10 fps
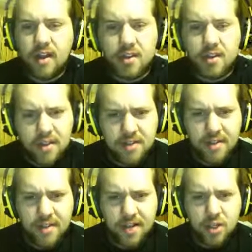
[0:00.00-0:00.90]
to be honest, I
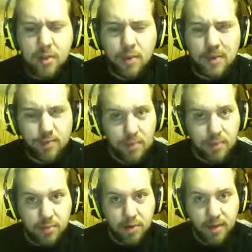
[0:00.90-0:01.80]
could actually go back to
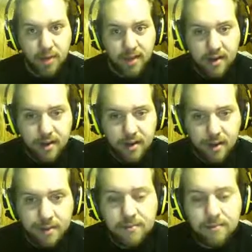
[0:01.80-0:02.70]
Rustboro and
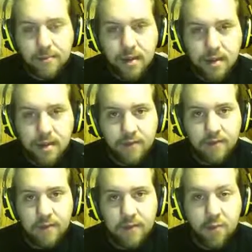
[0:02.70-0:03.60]
uh,
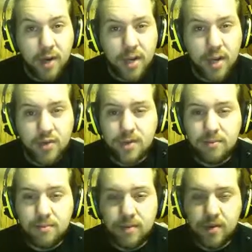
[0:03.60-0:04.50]
fight more cut tree
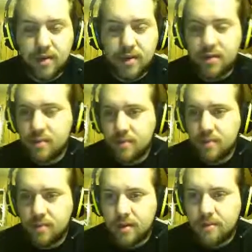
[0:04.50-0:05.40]
uh, trainers,
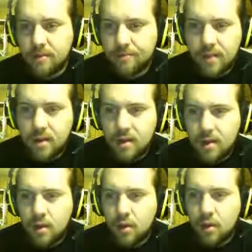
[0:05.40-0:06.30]
but
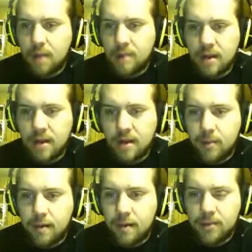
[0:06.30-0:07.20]
we'll come to that at a
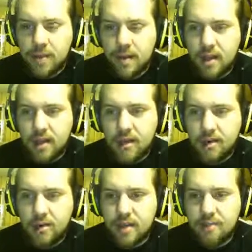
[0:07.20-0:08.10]
better time, at another
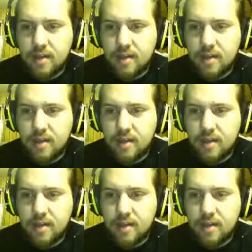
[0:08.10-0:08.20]
time.